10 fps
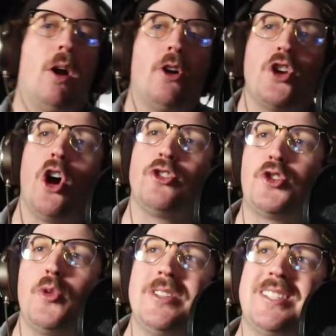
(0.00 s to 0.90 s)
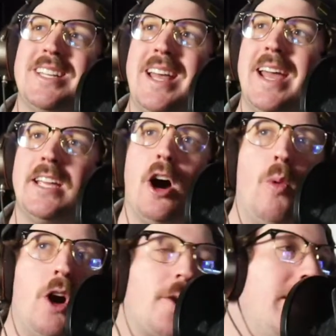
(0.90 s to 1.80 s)
are y'all doing today? Y'all,
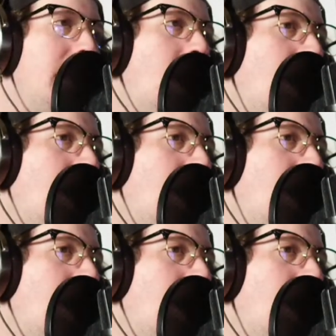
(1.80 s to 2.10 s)
welcome in.